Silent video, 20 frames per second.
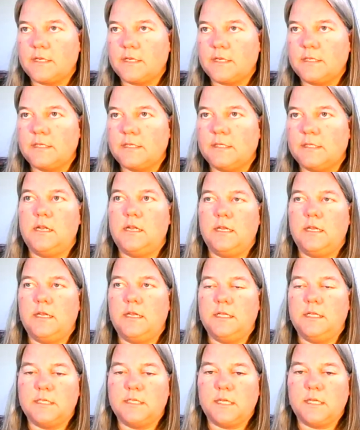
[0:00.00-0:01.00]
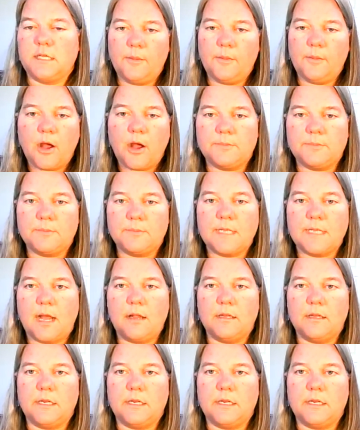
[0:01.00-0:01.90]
and it's all about hospitality.